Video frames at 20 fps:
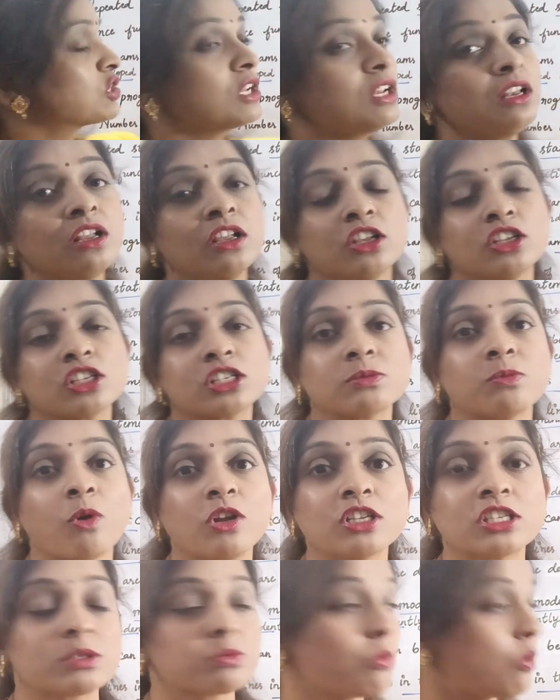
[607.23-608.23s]

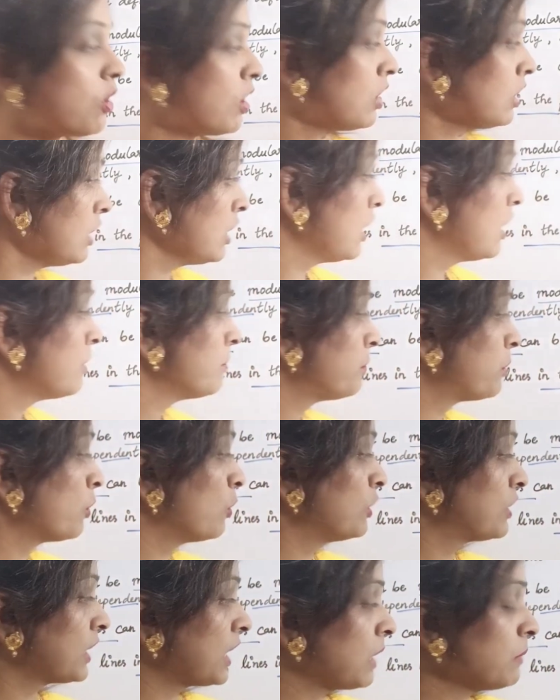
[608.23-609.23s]
small
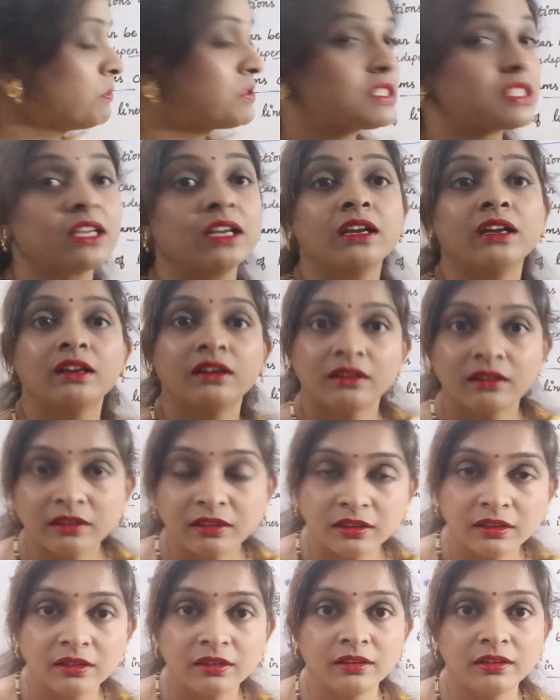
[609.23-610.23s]
programs,
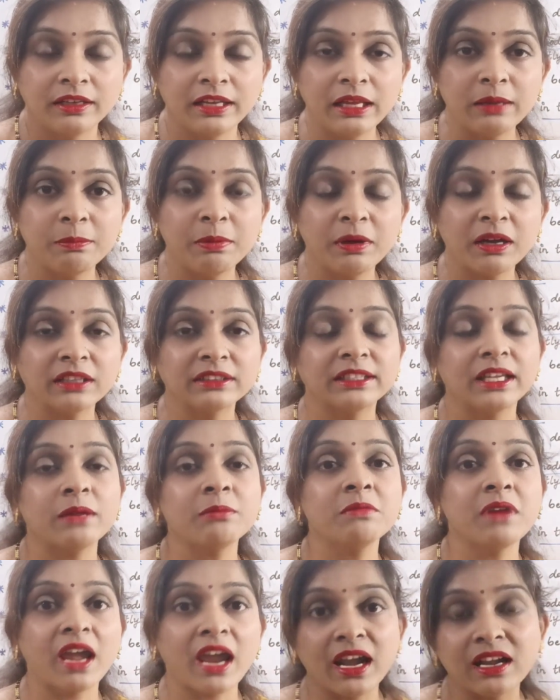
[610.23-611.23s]
debug them
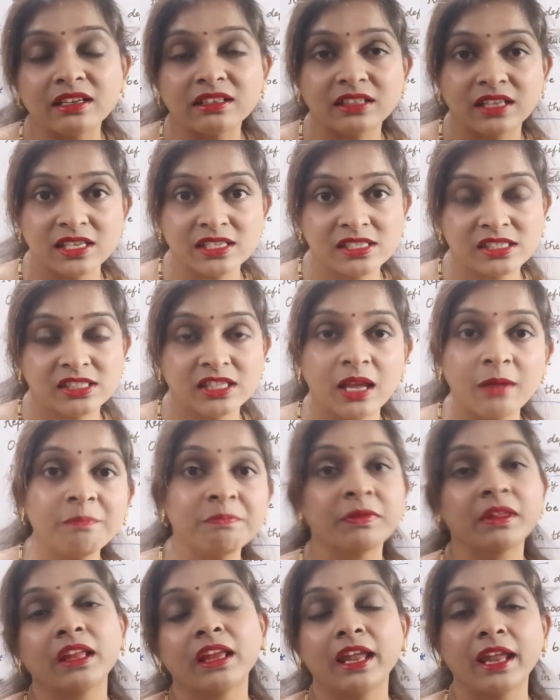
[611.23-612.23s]
and test them
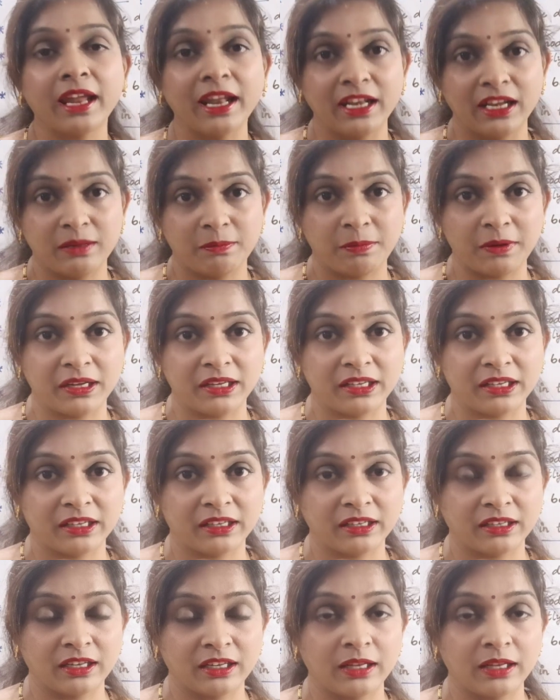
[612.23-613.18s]
independently.